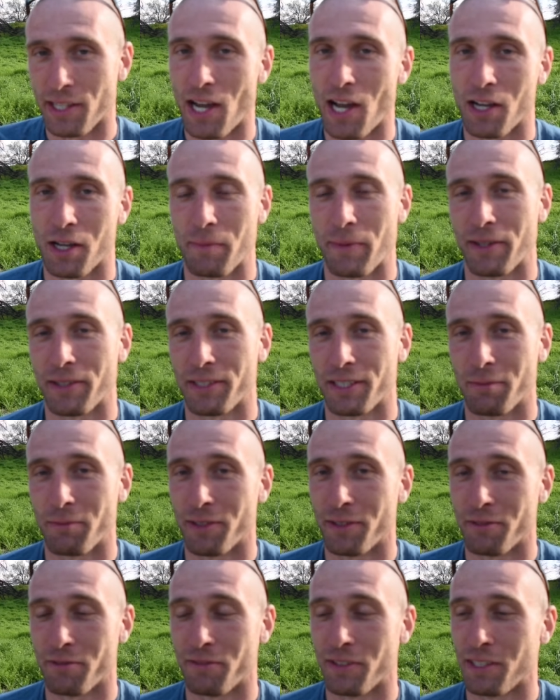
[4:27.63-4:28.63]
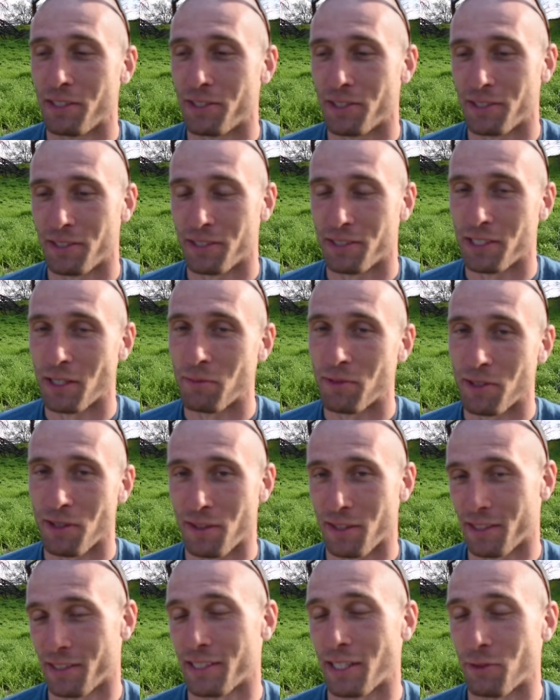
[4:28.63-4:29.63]
to talk about some of the features and some of the
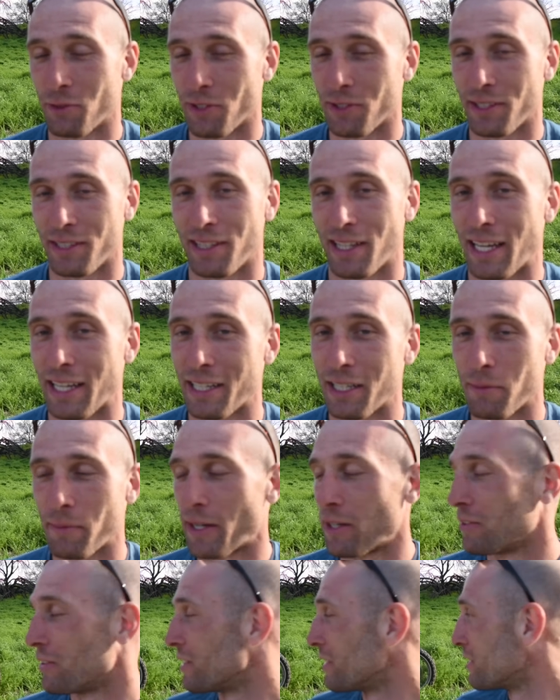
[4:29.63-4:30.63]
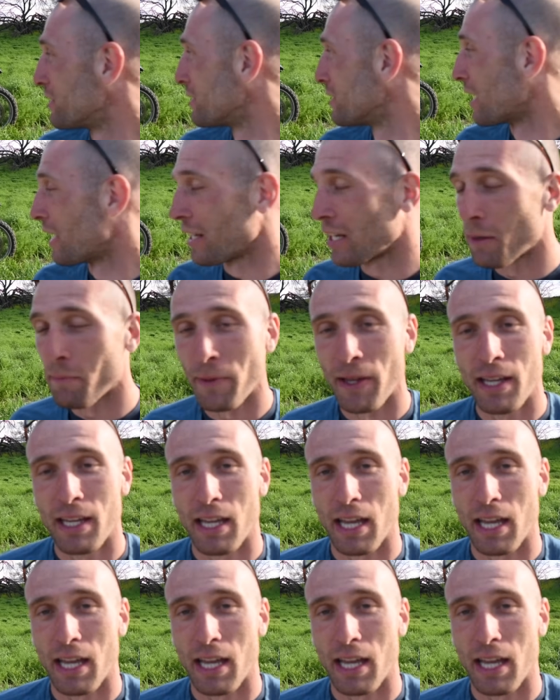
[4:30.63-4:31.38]
things I really like about this setup